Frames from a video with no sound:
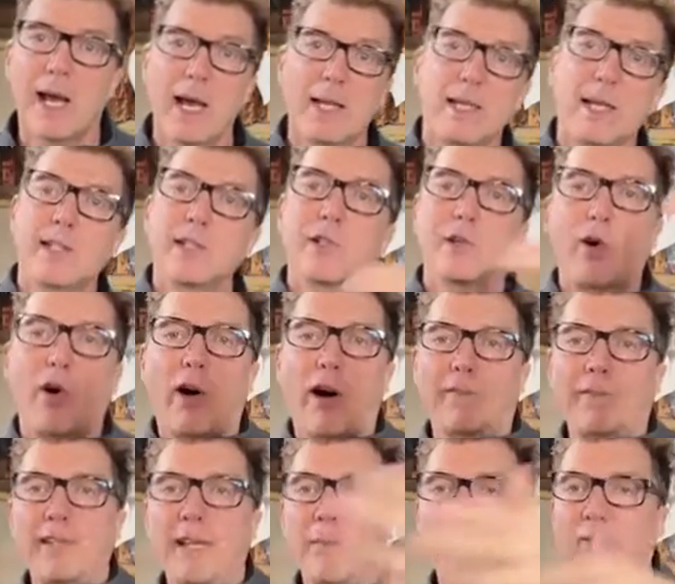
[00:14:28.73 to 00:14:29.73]
And then your
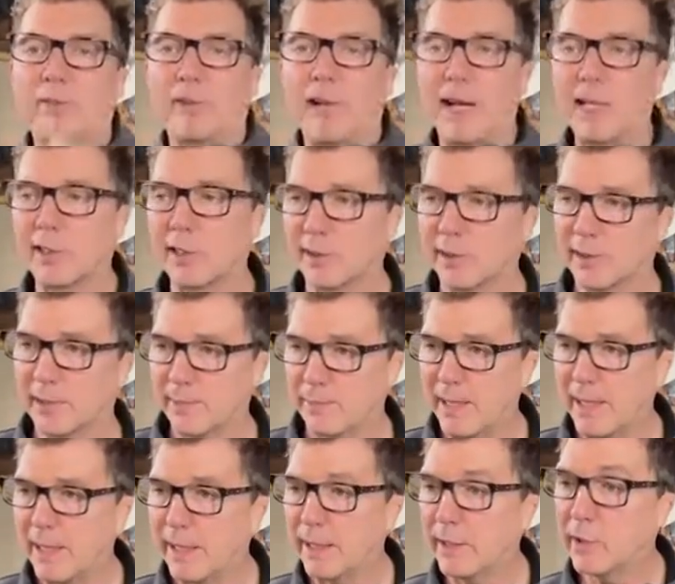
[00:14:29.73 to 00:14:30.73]
off-camera flashes could
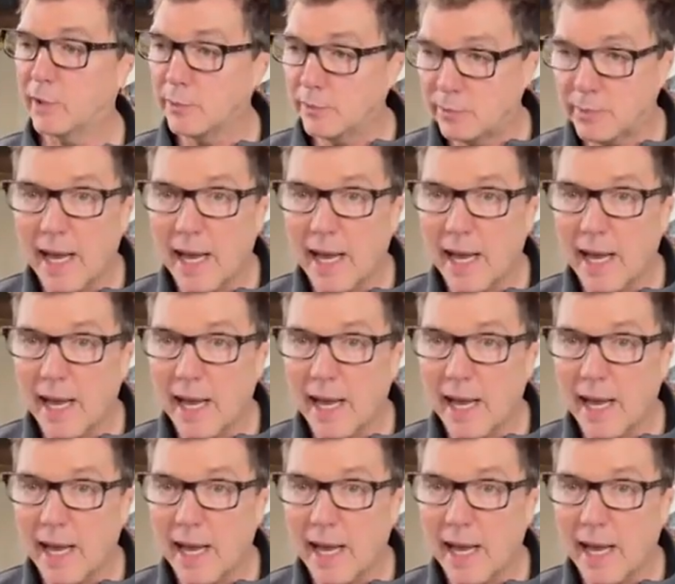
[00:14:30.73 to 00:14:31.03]
be,